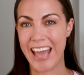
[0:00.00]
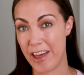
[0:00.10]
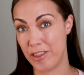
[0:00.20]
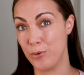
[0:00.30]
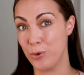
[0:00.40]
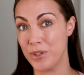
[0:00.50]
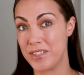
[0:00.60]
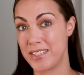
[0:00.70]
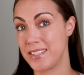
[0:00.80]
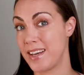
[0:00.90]
Cathie
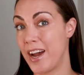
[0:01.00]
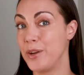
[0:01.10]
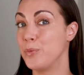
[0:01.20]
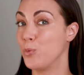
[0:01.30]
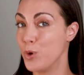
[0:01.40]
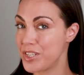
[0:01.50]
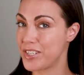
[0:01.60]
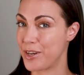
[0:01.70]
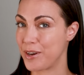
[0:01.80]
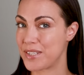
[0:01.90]
decide which
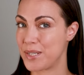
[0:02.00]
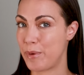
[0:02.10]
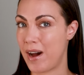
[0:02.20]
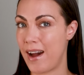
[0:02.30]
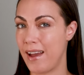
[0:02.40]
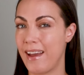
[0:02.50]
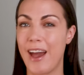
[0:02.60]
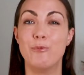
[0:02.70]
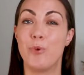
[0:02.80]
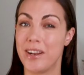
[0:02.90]
stocks to buy
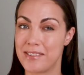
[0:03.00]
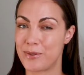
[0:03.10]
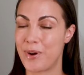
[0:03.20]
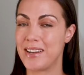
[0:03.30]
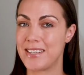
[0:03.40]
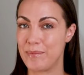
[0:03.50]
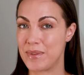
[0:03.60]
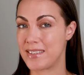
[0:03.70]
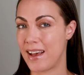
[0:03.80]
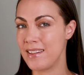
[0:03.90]
and when is the right time
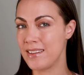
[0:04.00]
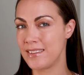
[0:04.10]
to sell?